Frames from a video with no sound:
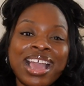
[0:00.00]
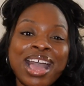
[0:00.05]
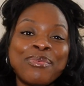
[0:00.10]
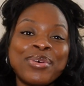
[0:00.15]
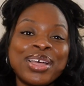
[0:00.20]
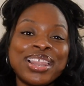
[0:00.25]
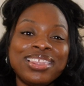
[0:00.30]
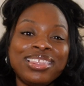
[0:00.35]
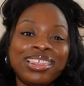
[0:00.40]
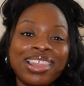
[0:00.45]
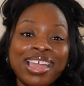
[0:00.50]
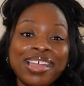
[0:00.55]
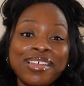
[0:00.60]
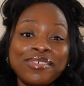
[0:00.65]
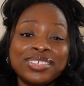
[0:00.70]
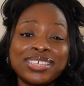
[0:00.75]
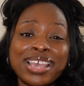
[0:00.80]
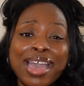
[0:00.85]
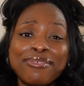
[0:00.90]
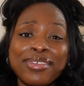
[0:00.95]
I would
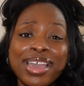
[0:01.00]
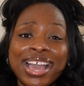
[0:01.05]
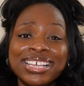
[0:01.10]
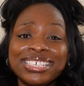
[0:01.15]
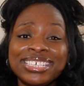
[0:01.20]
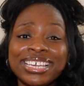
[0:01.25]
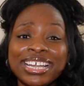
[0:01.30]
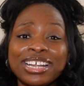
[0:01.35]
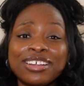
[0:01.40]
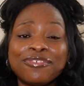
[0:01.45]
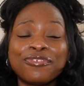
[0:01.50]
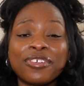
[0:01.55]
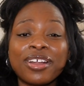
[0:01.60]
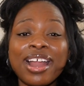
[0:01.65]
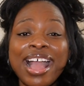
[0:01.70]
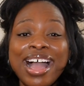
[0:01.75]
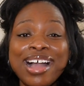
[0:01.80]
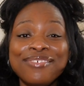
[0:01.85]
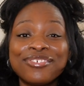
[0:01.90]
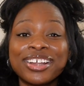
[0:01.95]
love to have you guys here
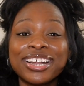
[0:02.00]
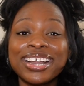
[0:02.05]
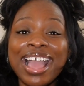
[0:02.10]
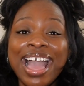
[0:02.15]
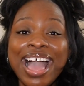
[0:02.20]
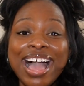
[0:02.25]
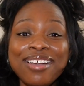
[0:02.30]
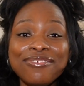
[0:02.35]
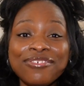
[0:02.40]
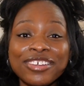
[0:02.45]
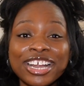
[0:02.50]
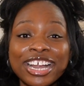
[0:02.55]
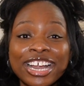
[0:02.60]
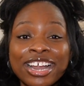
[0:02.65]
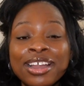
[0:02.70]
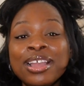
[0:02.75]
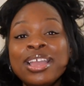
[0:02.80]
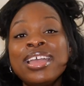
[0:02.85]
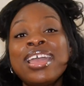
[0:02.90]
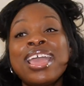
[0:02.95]
forever and
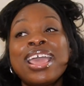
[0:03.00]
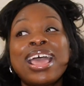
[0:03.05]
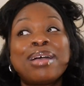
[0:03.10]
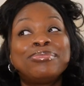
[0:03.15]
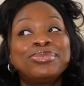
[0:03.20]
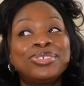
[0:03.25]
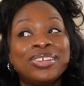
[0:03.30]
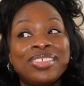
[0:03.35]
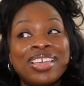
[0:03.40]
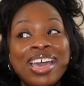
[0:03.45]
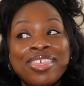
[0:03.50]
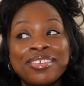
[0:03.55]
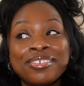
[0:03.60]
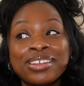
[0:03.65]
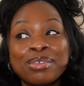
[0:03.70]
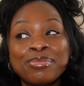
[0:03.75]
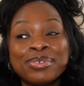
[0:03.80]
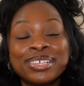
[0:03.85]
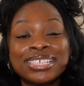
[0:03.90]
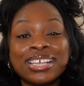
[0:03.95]
ever. I'm sure the other
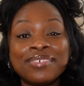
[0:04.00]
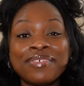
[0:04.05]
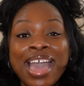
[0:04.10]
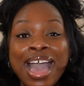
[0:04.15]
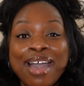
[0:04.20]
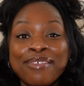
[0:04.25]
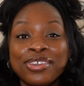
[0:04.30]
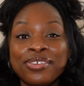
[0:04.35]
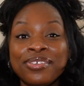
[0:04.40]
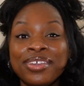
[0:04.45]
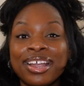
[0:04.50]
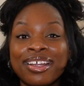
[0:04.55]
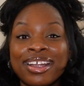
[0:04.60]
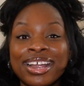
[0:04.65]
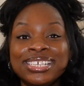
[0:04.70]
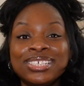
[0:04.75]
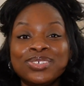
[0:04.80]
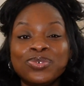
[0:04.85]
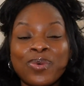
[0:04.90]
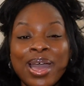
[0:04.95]
neighbors love having you here
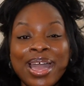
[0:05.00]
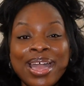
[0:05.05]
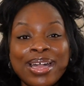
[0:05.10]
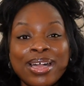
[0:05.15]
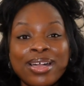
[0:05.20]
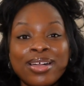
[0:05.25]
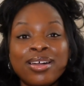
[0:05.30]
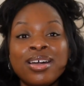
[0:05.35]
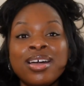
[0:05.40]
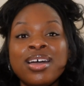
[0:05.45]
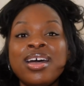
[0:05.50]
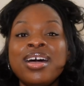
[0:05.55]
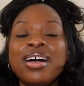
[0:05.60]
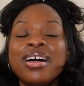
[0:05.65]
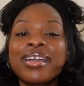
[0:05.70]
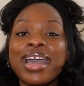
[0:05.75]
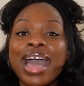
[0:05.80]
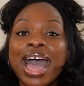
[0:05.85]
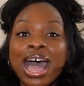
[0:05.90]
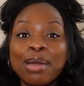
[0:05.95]
as well.
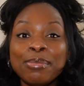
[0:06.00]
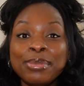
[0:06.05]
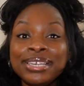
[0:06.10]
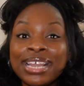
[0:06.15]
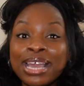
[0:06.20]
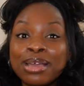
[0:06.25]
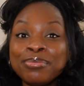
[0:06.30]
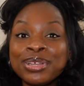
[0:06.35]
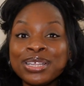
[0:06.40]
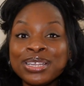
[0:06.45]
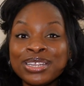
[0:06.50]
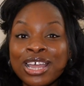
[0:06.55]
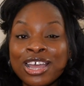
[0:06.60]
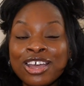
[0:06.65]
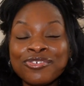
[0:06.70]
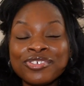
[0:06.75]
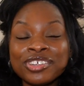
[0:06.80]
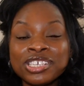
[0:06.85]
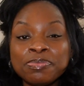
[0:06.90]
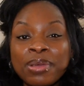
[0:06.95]
Comment down
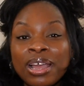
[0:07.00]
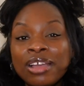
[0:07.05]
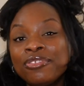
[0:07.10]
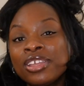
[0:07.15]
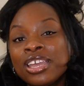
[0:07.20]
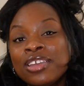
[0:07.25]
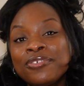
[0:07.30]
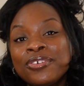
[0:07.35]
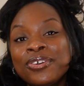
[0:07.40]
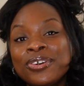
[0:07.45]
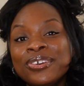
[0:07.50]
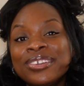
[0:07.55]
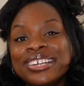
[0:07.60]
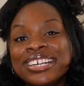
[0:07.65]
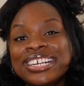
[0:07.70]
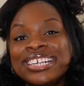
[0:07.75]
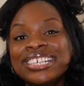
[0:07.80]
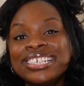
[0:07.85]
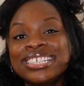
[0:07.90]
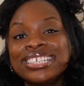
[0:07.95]
below, respectfully of
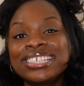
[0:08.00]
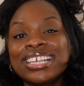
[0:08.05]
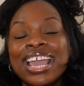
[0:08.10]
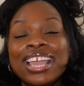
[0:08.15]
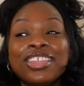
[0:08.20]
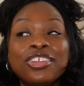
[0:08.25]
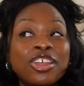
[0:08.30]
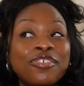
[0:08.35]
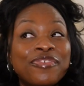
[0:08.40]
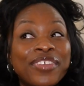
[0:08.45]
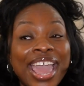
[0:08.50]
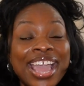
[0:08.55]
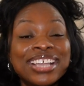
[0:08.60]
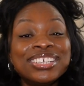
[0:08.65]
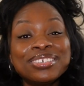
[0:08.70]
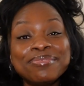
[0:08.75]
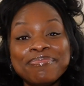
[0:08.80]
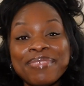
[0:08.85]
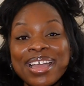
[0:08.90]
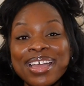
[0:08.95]
course. Hit the
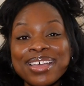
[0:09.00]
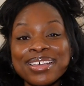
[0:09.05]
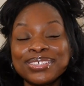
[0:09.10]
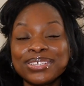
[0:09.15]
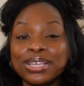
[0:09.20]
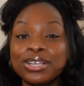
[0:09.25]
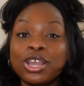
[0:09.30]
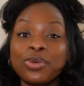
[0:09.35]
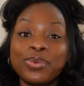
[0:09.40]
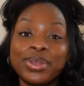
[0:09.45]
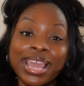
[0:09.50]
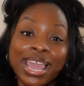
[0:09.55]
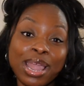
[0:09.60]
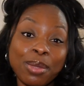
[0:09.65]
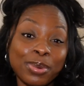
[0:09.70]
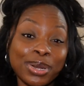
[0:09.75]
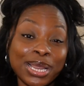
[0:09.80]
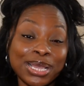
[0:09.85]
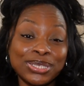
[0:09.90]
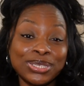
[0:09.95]
notification bell so you know when
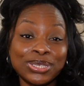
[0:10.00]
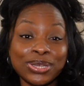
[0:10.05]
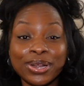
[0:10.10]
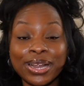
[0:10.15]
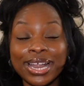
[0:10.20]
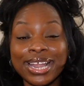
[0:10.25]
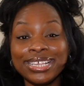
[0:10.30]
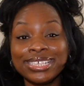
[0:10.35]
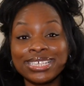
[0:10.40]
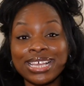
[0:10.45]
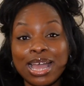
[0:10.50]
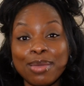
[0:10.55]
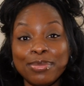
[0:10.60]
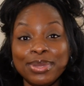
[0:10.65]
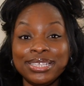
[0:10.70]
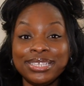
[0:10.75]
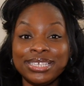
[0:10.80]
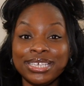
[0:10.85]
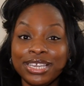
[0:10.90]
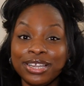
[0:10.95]
Amber Next Door is
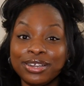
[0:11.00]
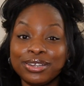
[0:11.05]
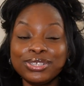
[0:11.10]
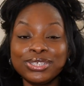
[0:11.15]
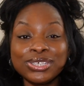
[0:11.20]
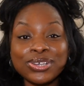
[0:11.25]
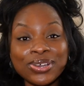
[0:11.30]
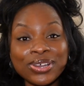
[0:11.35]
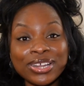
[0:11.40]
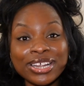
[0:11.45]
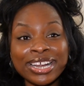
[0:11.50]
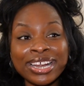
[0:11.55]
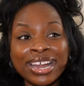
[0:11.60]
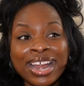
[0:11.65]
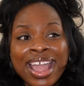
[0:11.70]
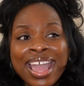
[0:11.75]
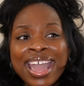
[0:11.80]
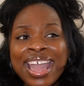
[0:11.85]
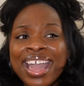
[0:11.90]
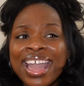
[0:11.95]
coming to your door,
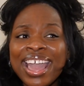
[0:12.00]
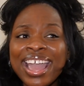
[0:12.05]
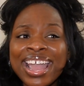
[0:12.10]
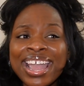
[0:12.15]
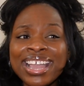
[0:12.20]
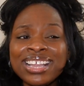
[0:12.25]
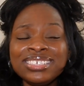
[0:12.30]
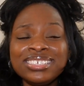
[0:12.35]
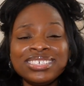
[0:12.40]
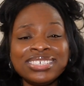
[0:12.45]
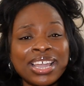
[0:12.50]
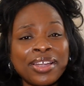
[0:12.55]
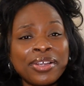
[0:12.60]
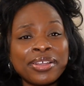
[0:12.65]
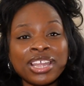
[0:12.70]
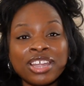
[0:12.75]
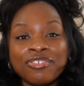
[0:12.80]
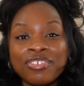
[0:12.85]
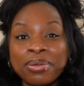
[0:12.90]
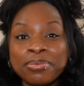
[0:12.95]
and share
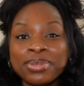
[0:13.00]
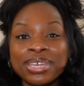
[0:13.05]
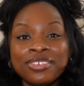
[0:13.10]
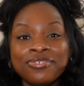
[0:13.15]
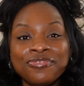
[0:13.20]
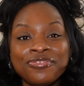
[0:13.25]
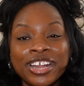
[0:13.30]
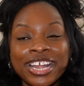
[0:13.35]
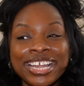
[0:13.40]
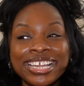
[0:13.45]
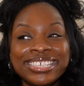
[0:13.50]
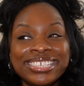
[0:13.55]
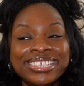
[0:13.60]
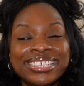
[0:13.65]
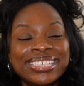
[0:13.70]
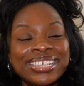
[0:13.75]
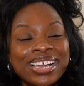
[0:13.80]
with your family and friends.